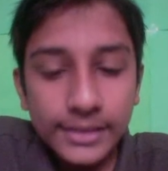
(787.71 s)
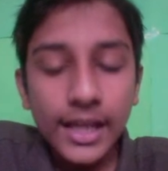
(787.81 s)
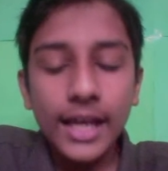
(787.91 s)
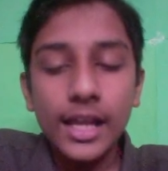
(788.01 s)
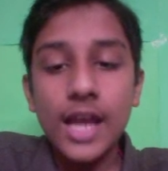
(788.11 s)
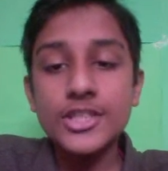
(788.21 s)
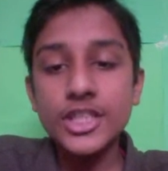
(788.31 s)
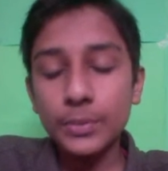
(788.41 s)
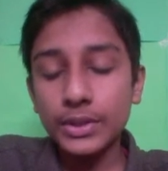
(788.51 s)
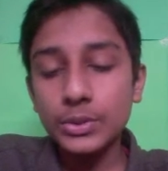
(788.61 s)
and I just
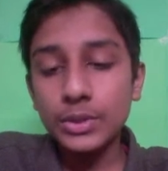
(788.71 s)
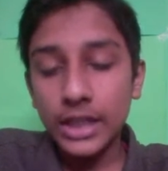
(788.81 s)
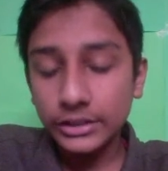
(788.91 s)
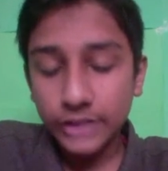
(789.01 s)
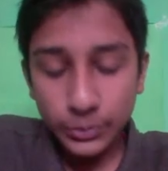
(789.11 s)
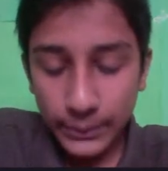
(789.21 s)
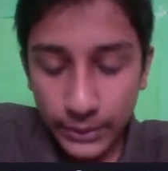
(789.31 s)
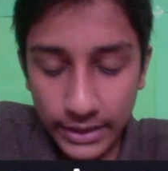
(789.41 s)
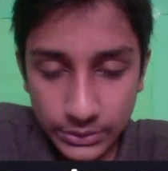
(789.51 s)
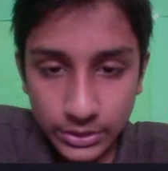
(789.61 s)
want you
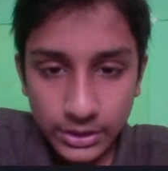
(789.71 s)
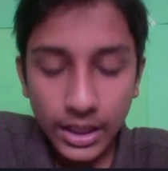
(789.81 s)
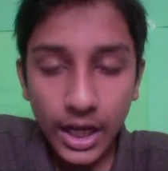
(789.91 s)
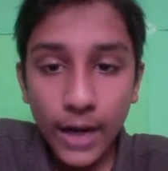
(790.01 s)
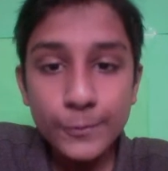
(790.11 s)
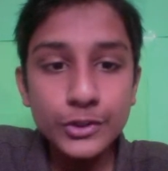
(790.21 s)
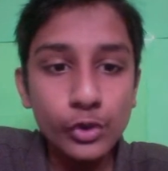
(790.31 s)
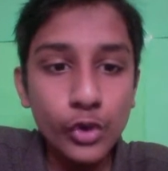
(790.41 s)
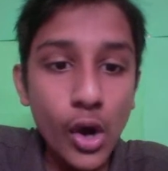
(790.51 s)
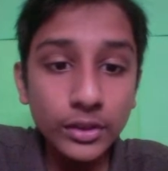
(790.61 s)
guys to see how
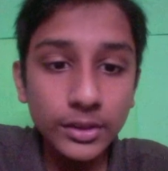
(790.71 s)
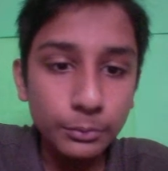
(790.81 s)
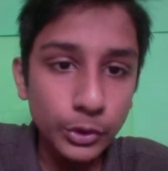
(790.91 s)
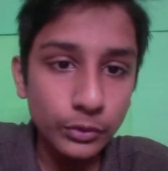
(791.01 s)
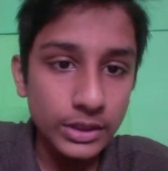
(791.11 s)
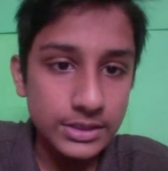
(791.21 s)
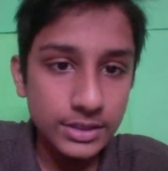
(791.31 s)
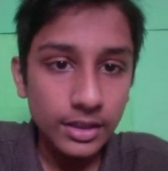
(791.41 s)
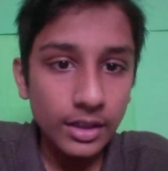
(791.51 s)
strong the move is,